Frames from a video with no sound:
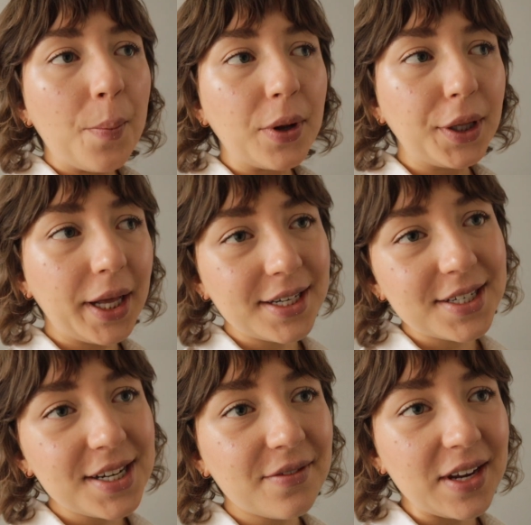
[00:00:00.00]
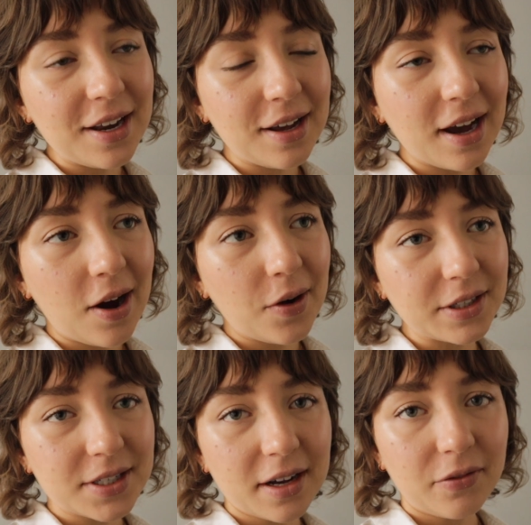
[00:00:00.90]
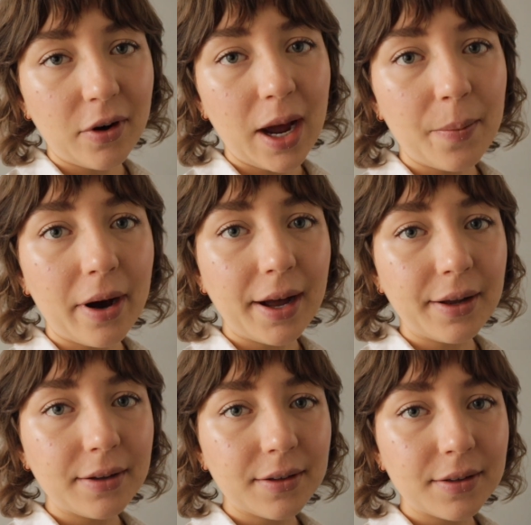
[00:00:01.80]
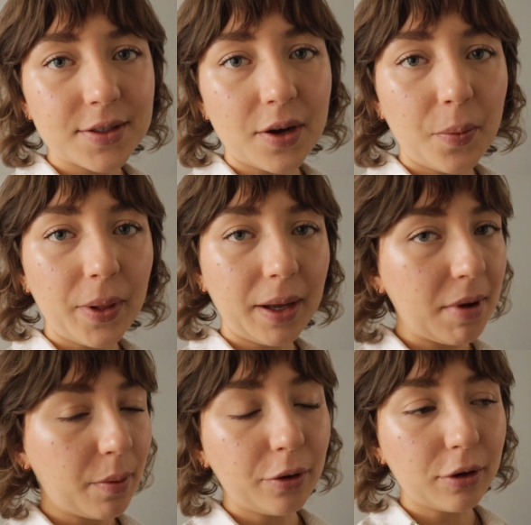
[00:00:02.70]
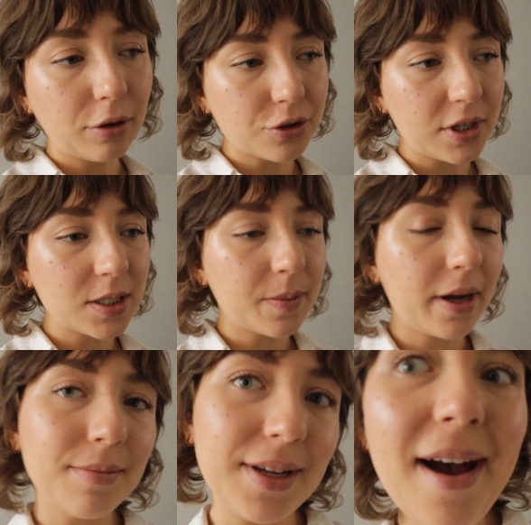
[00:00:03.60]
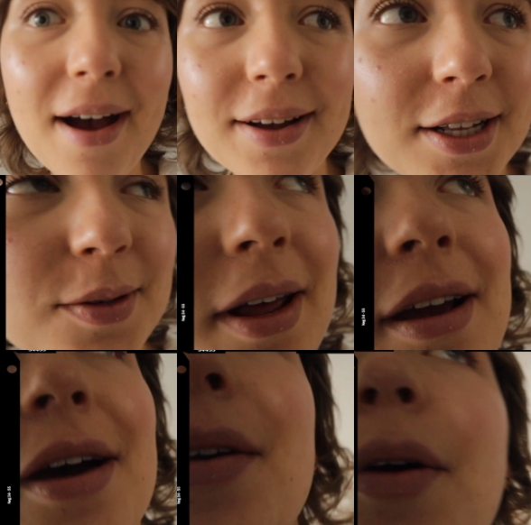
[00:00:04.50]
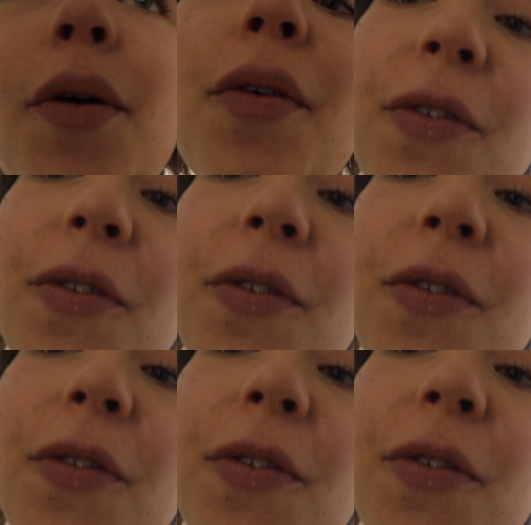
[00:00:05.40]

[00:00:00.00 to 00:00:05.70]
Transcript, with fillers: plenty of eating out. That's kind of why I bought so like minimal groceries but yeah that's what I got at Whole